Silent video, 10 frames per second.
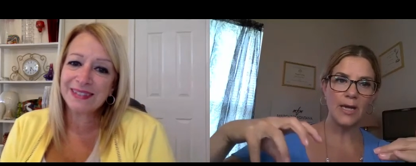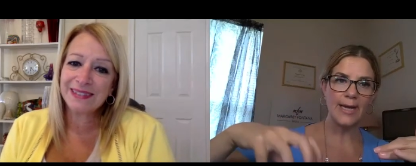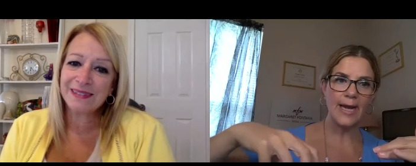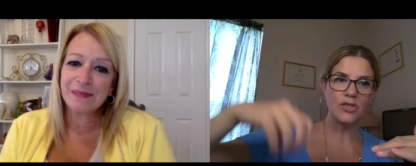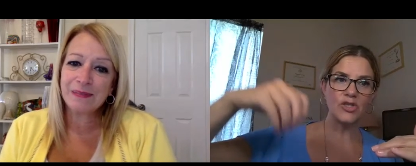
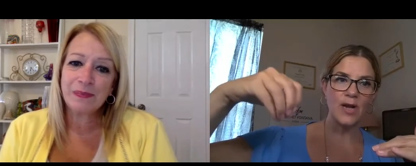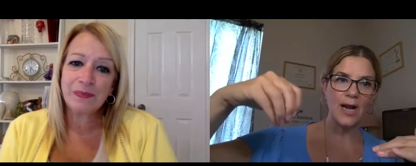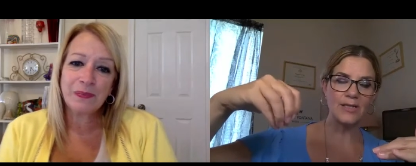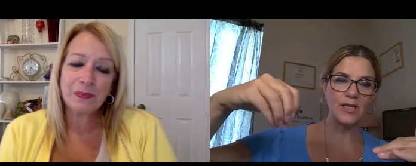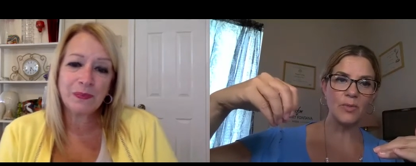Speaker 1: like
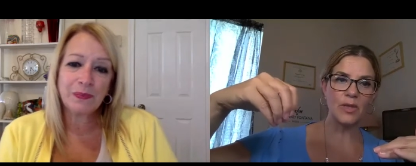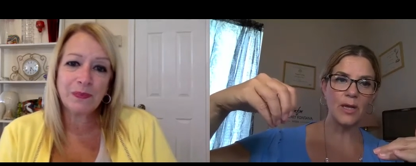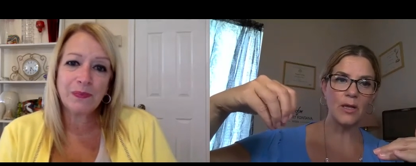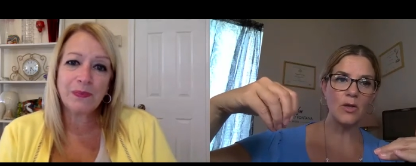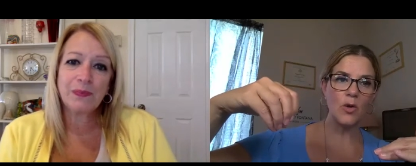extract it and be
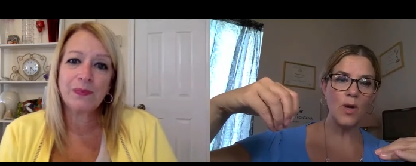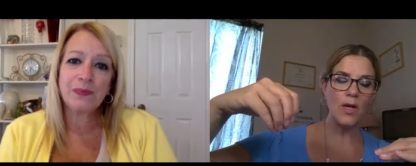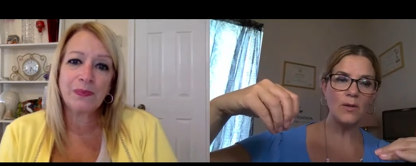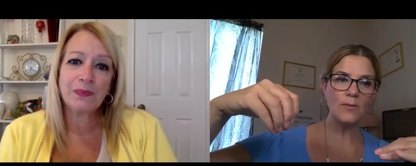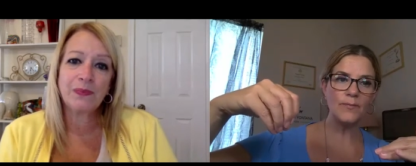like, you know
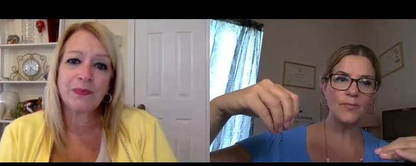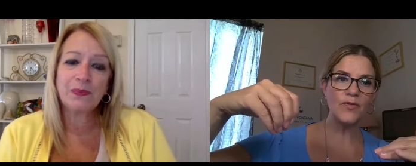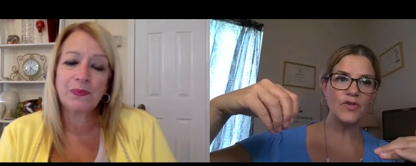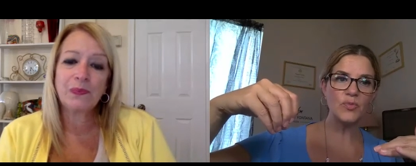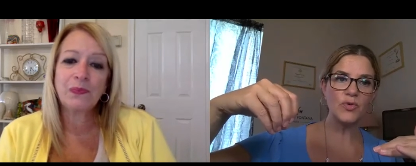what,
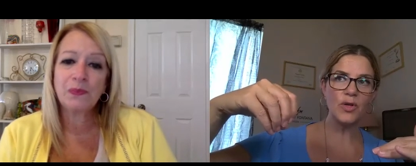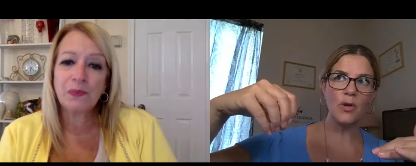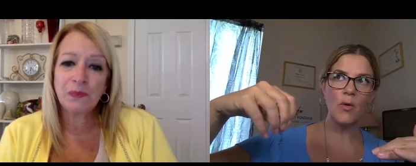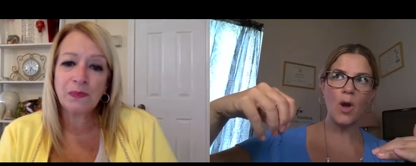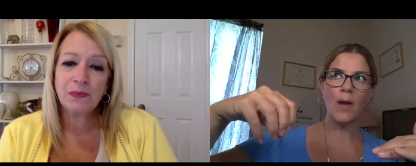Professor
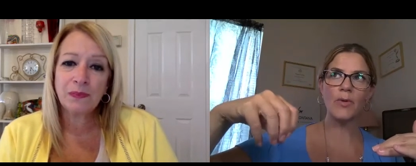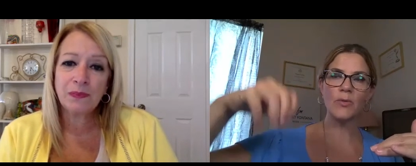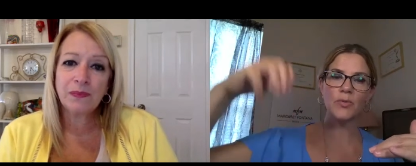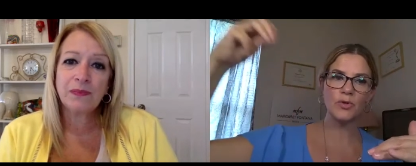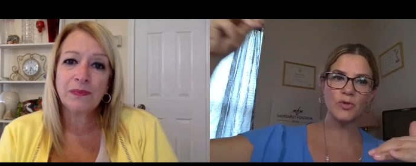Magrino, I'm going
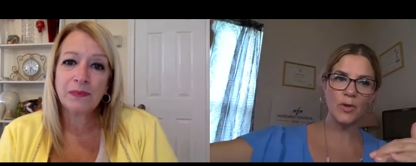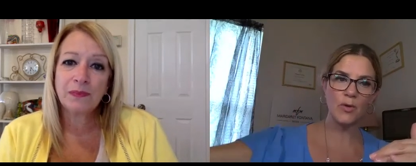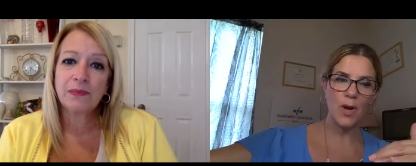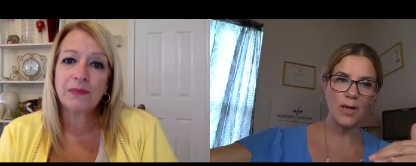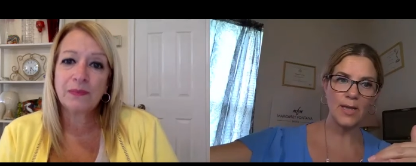to produce my
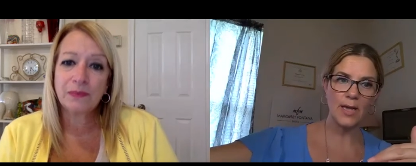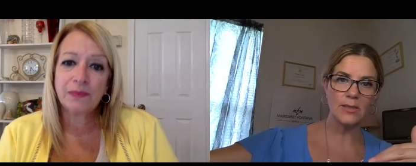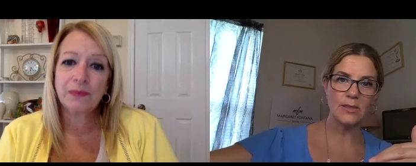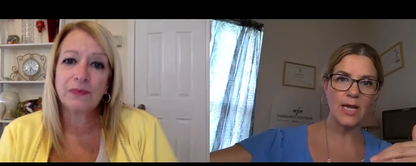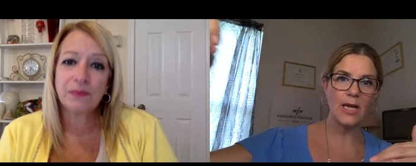own
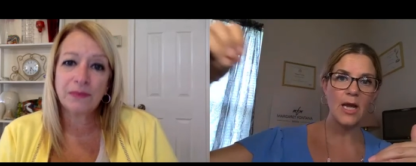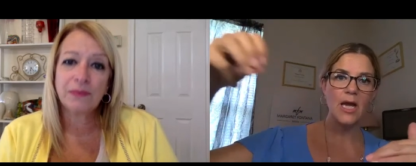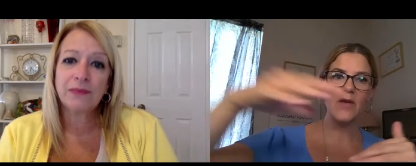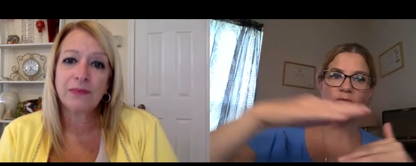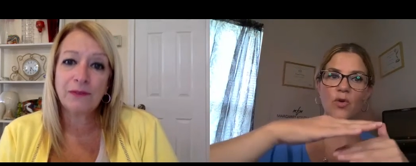podcast. Like,
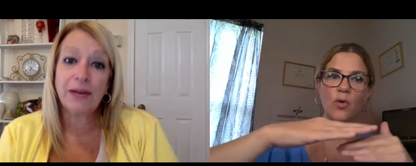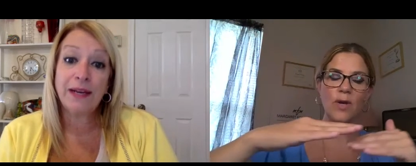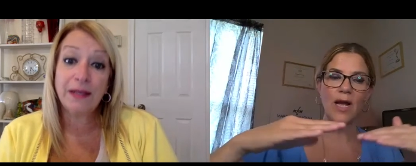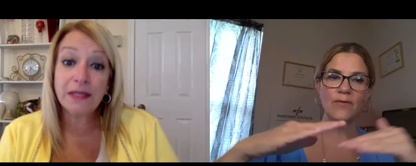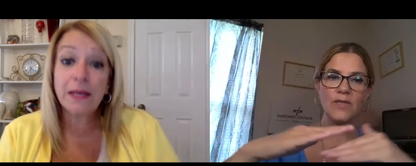if you yeah,
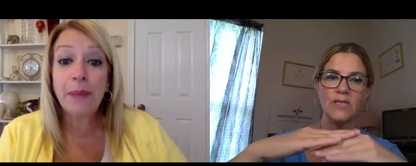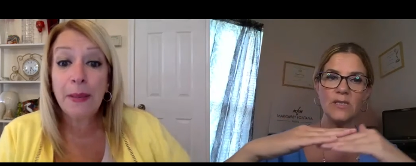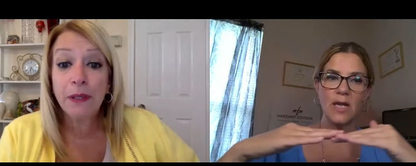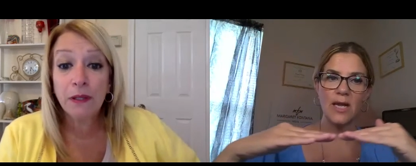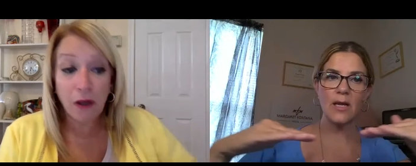don't have this,
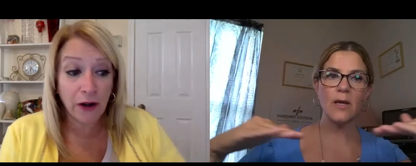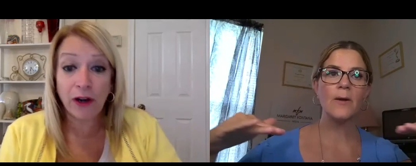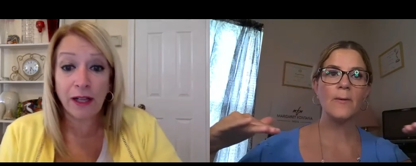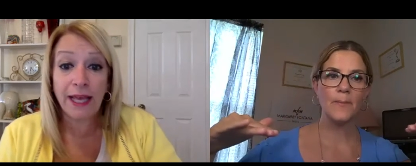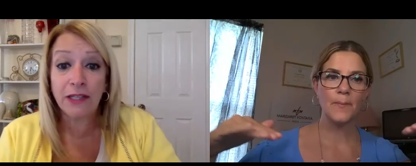like,
Speaker 2: our
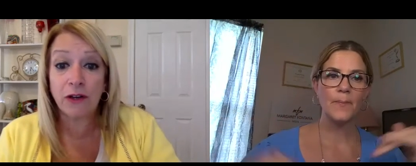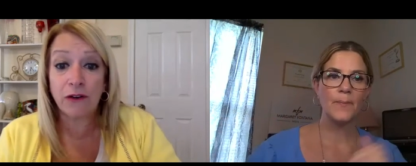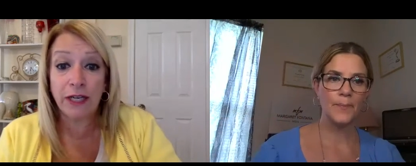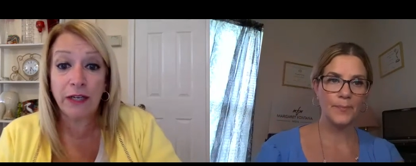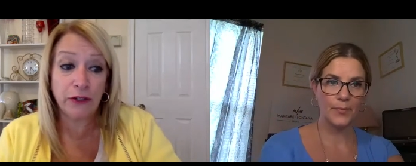class
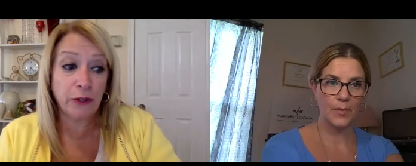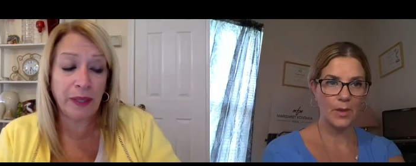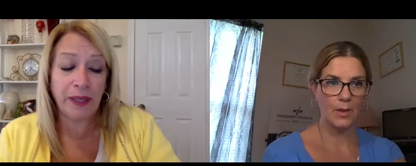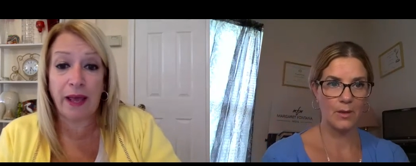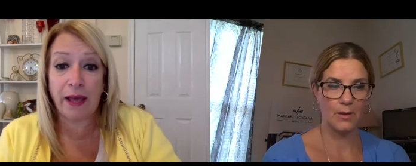already are
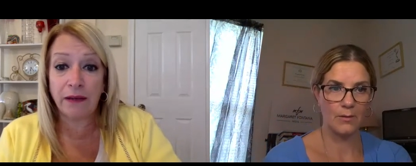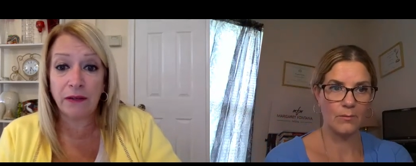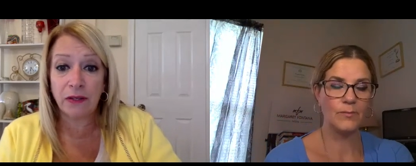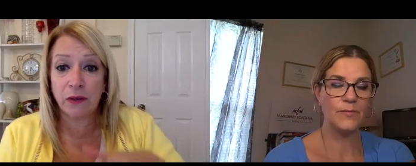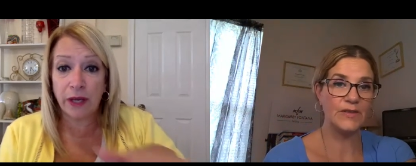doing that,
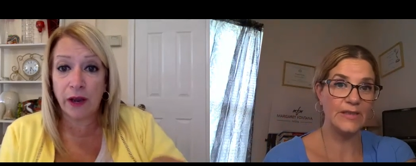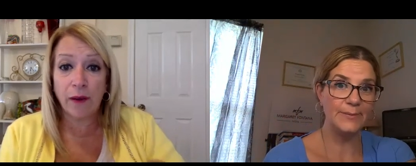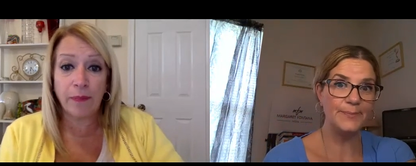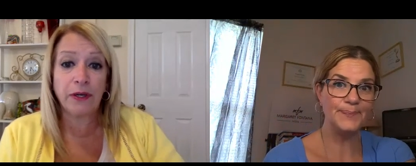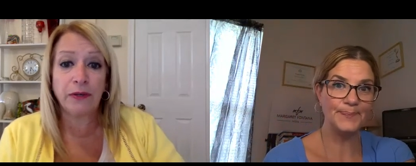so they are
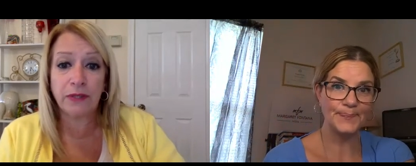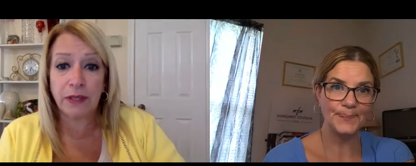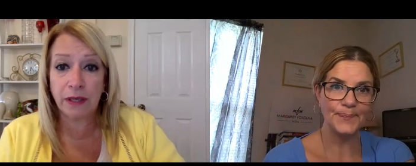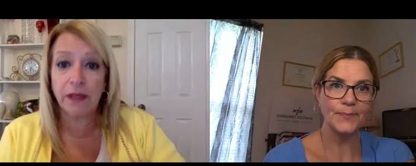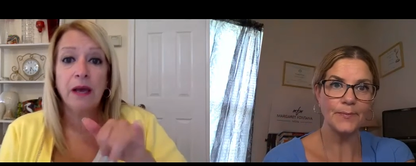
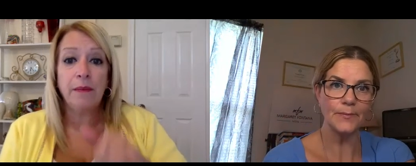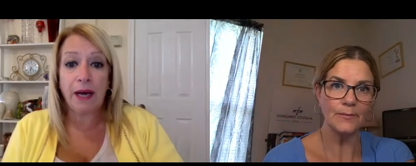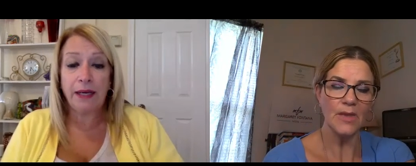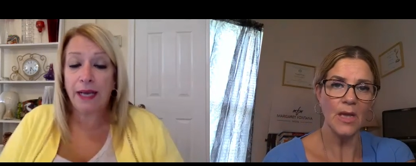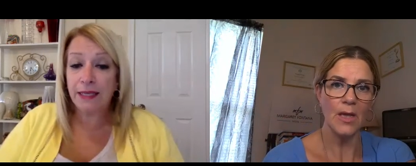producing
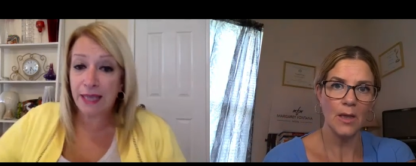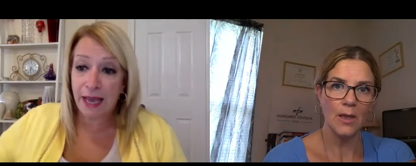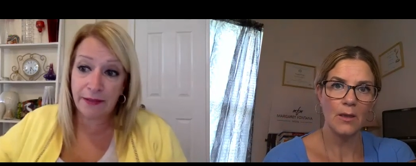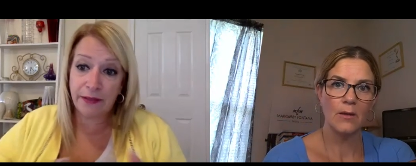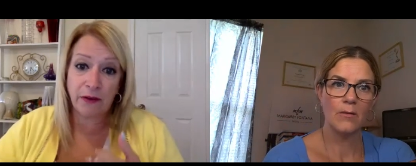podcasts,
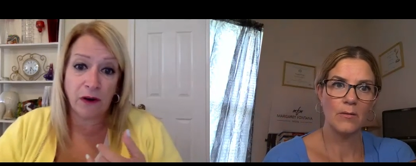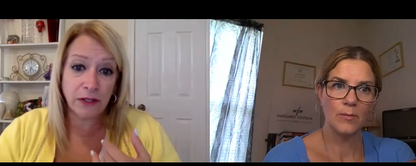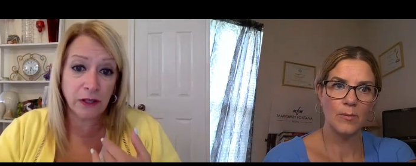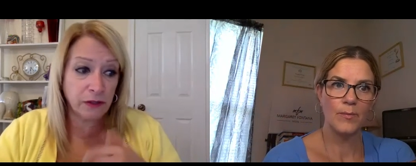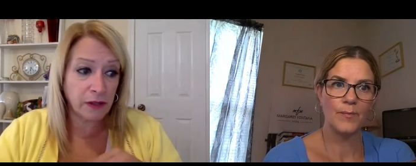and
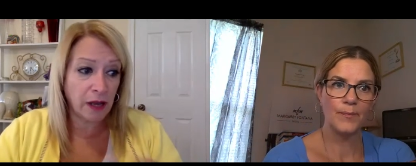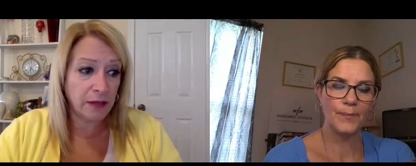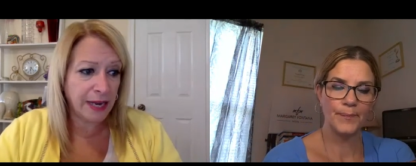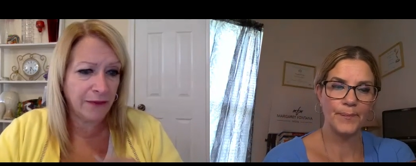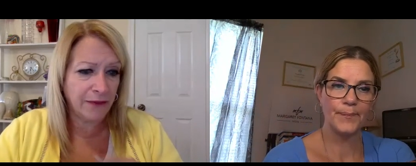also uh,
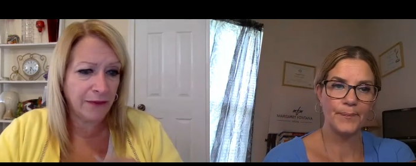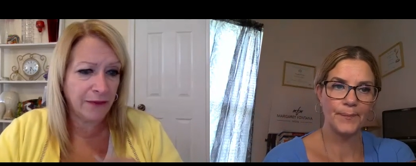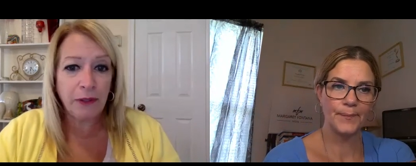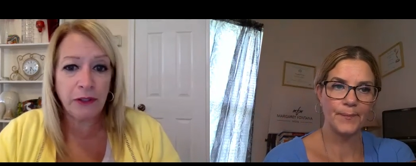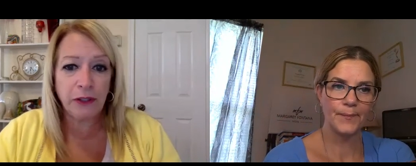several
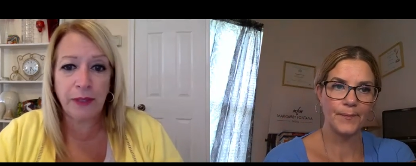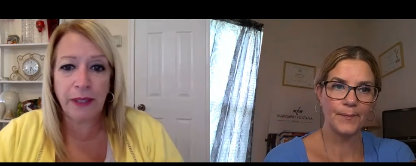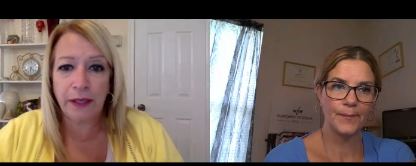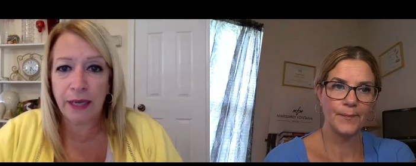people are doing it